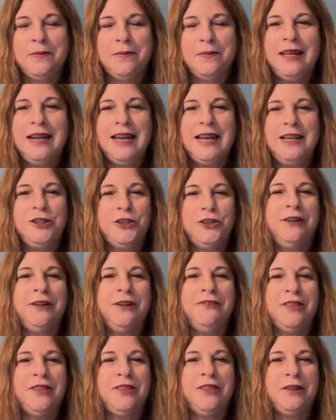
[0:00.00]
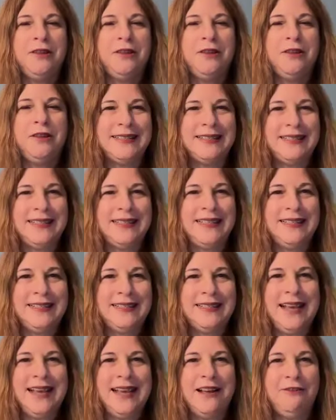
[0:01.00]
The nature of the practice
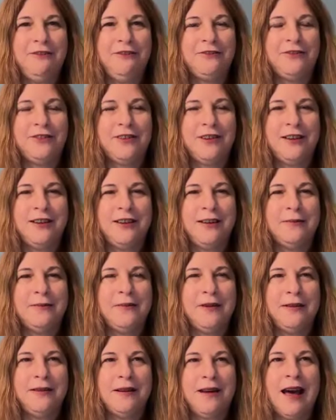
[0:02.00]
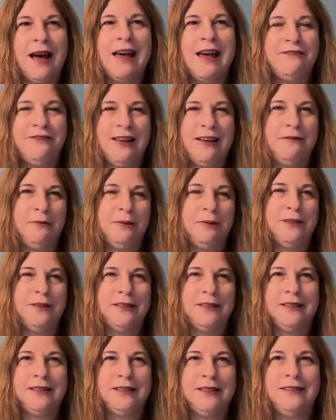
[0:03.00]
itself, I found
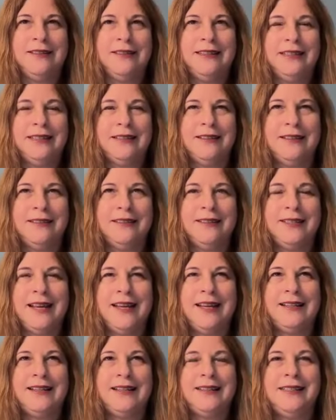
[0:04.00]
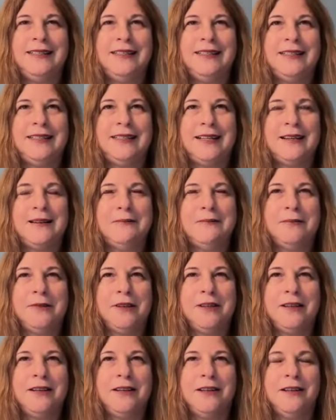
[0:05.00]
personally, I'll say at least,
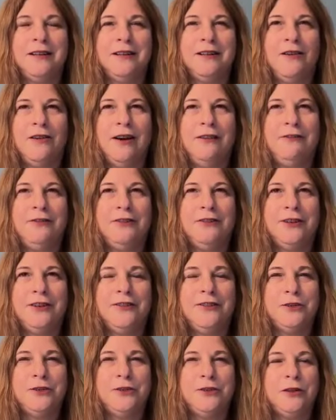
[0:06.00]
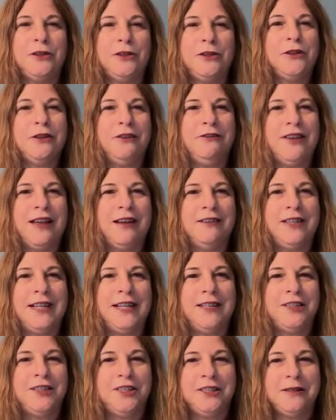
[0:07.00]
can offer a spiritual
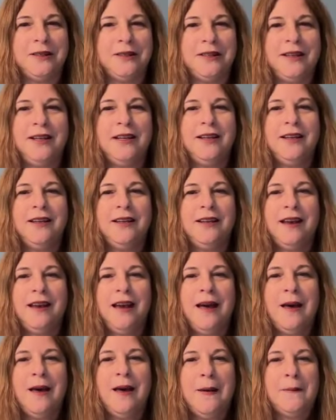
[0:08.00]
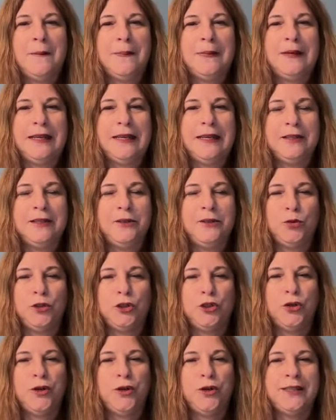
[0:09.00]
foundation because we're
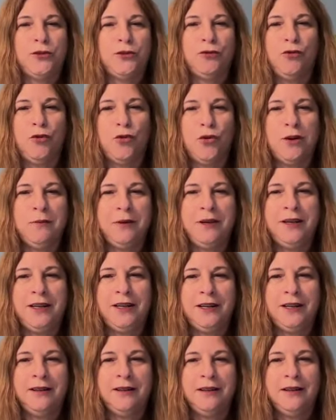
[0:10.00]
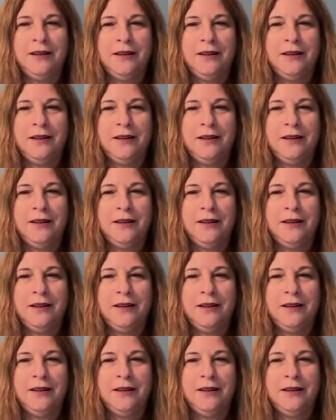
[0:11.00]
transforming.